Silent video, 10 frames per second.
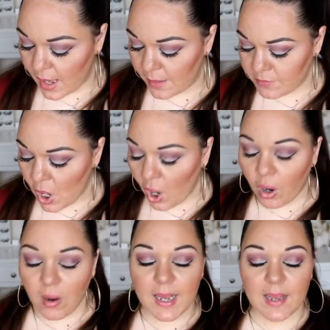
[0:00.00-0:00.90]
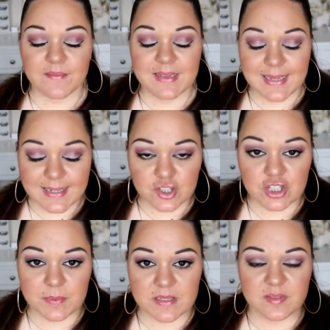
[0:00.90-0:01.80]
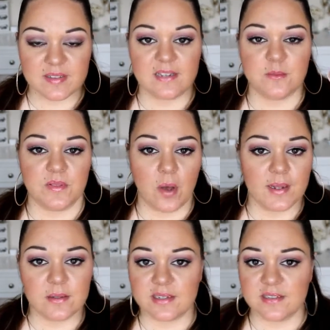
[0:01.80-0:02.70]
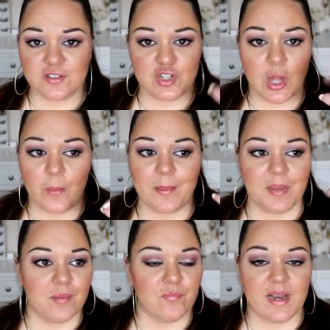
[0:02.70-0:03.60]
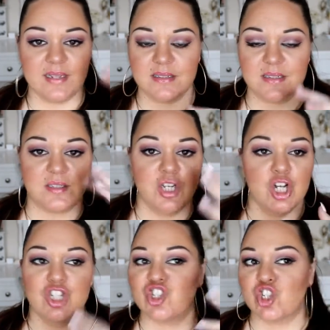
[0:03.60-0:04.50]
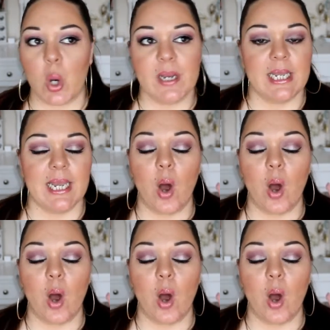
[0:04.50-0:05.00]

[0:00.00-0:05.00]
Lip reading: I have literally been obsessed with highlighters glowing, being radiant, shiny.